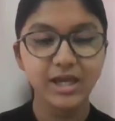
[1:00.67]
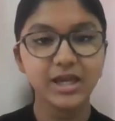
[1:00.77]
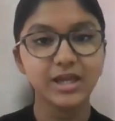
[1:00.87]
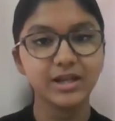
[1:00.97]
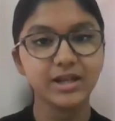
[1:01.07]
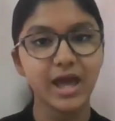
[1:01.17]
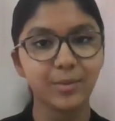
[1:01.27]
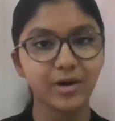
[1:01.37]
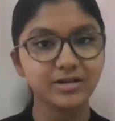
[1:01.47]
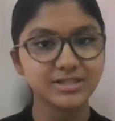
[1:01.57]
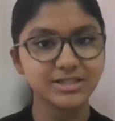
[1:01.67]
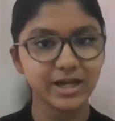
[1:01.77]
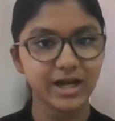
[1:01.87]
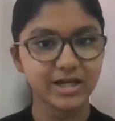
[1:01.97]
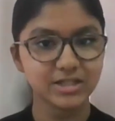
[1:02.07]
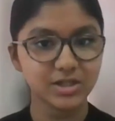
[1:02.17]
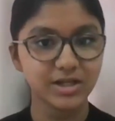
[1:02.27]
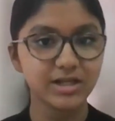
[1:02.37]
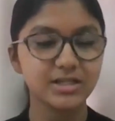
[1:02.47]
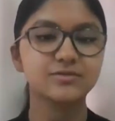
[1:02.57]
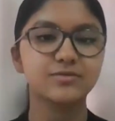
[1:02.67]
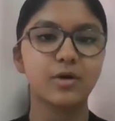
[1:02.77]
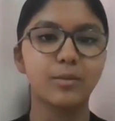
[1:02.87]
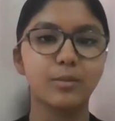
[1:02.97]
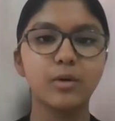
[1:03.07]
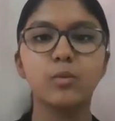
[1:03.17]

in MRSA isolates from